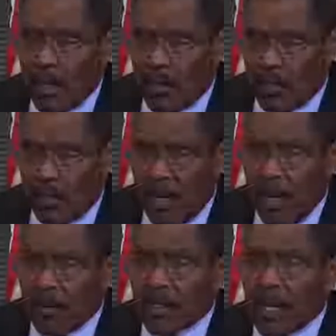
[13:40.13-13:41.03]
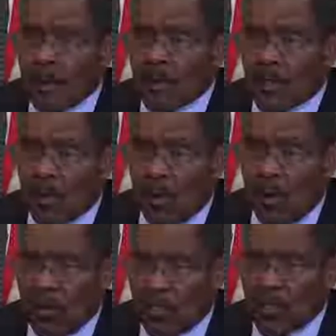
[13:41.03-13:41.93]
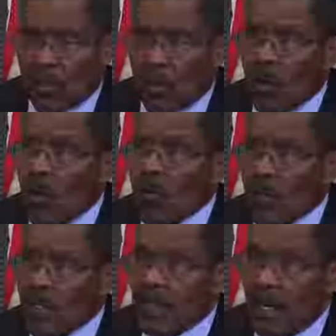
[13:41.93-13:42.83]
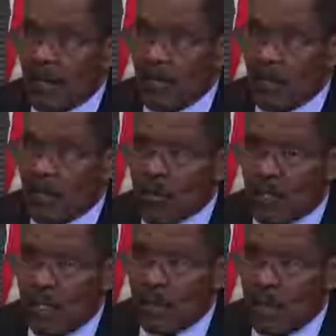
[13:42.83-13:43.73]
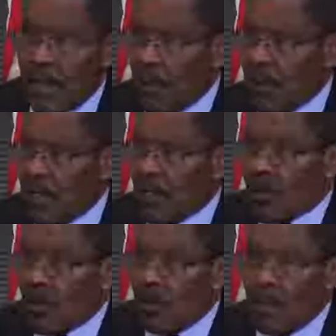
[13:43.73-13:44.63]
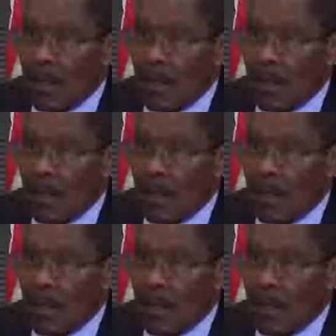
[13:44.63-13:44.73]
because you're now establishing the law. This is the law for the state of New Jersey in that particular